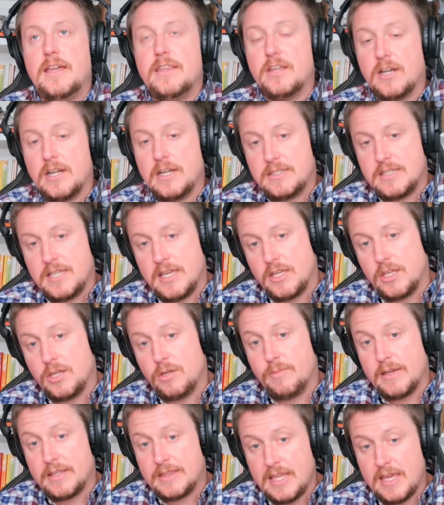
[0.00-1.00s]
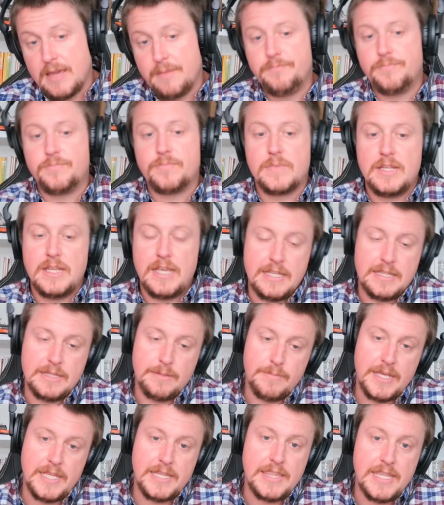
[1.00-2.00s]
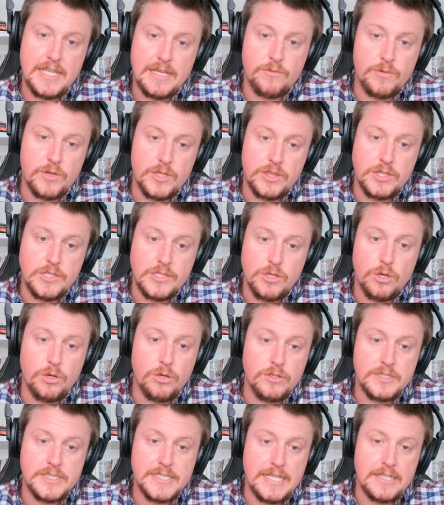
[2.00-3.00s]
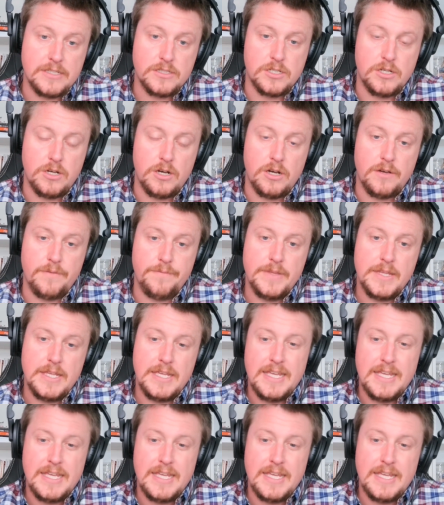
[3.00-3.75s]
They're going to tell you about them. And the main thing with this whole sales call